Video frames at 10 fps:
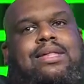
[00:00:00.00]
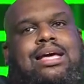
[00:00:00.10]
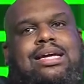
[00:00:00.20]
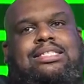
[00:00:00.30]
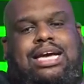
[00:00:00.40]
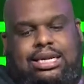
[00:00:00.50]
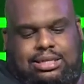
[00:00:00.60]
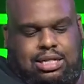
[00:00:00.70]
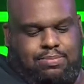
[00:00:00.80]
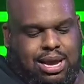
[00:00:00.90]
and he said
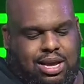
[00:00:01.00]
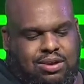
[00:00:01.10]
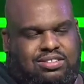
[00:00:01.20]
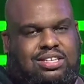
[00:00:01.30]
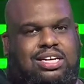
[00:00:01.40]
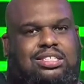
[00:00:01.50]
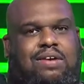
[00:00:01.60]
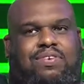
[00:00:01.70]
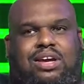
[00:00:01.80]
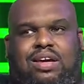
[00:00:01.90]
to the man, Your sins
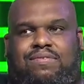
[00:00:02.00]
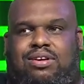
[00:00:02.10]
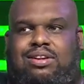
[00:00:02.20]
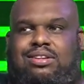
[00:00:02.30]
are forgiven.